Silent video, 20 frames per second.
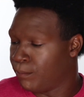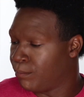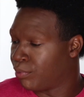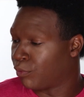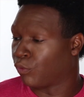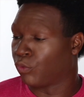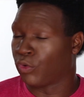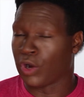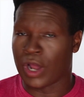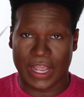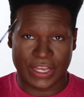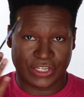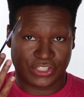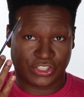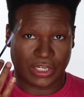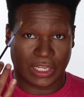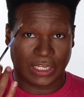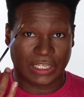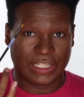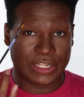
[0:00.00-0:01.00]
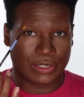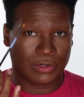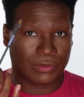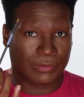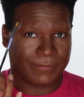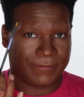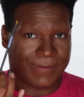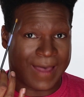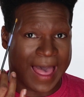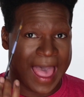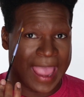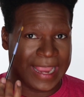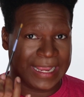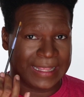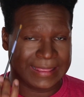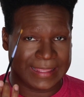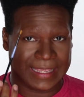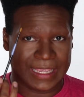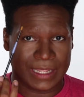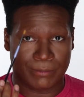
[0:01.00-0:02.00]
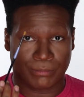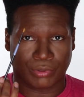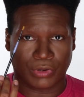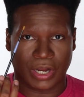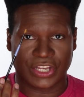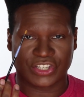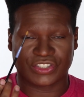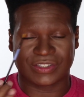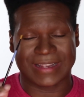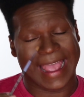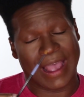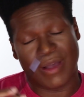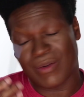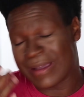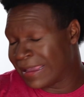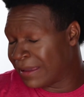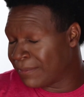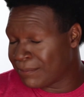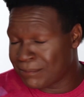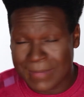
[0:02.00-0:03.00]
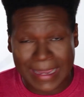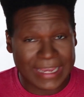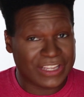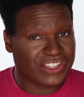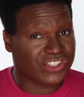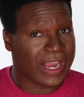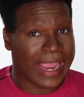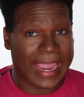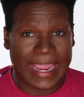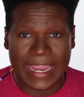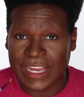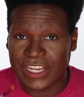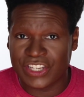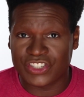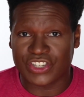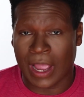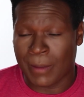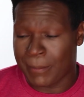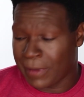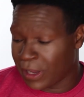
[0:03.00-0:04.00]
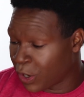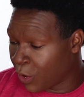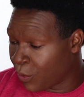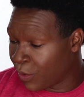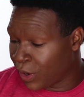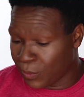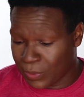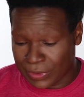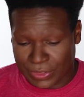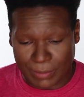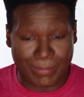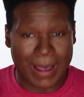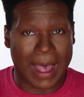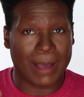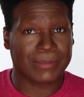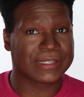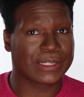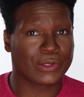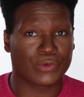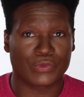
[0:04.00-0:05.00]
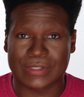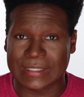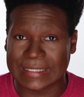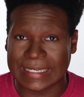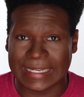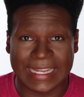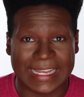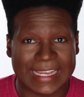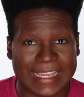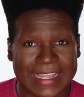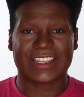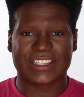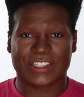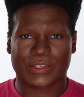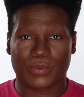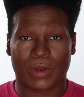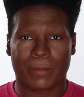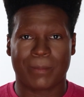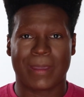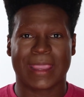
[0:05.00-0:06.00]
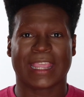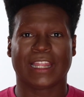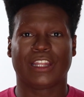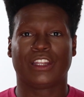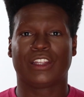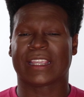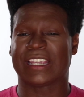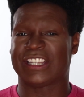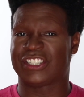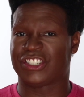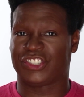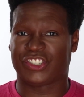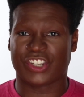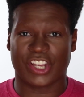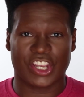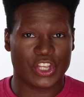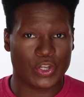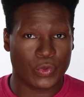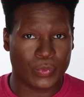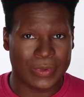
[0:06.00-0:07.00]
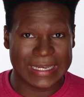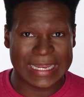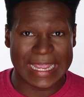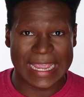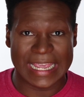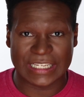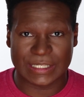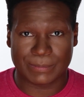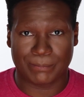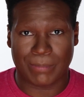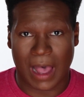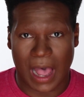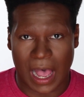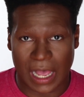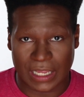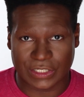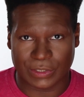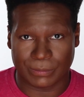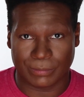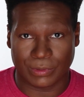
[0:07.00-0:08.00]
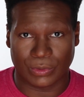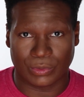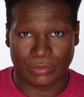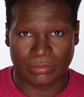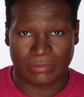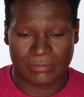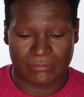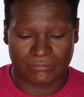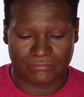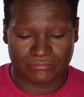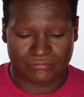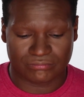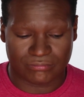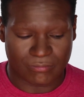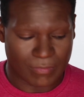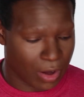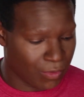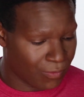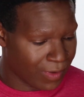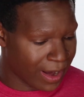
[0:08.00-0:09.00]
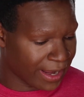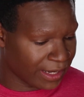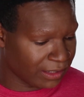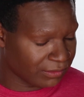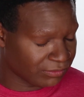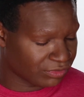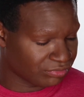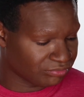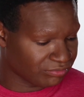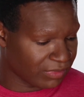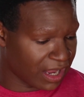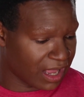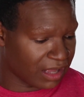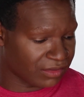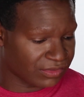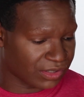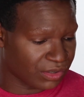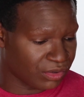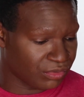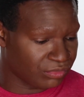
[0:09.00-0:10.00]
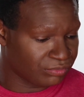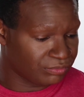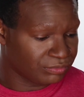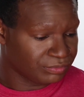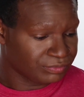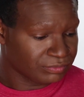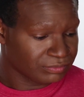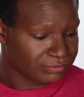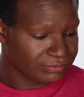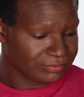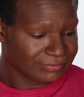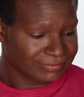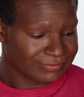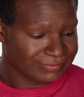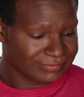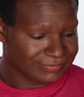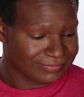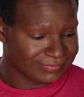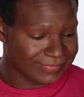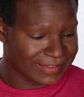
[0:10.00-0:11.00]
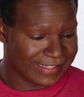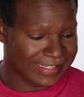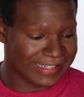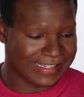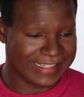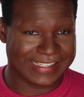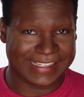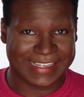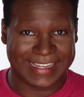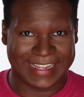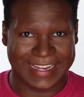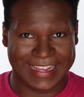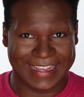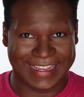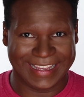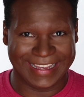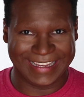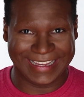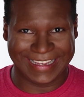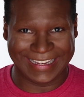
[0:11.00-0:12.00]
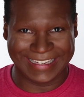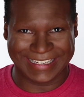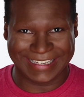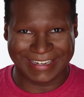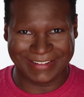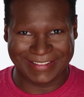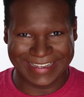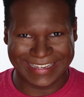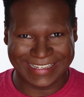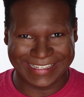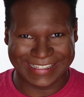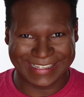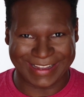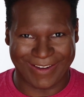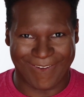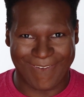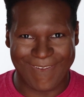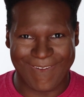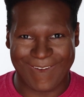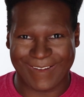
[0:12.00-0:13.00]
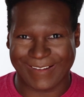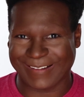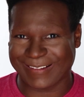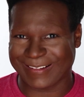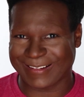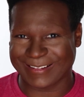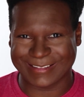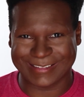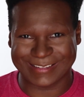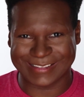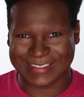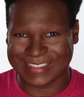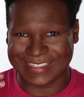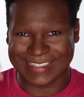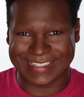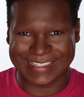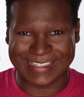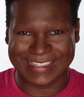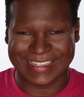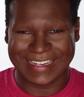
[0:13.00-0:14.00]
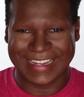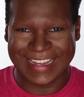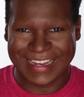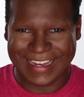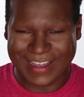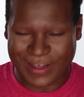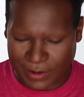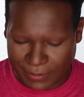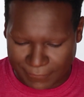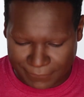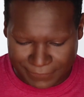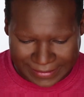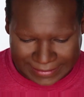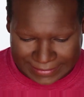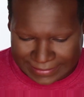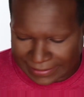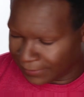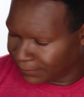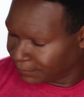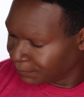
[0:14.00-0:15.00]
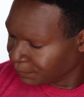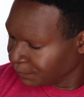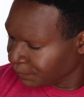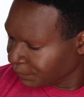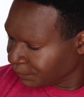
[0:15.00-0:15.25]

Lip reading: brush, a little fine thin brush. Now it may change, I may go in with a popsicle stick. I just want to make it look as genuine as possible. Alright, yeah, so let's get into these scars. Just cut our face up.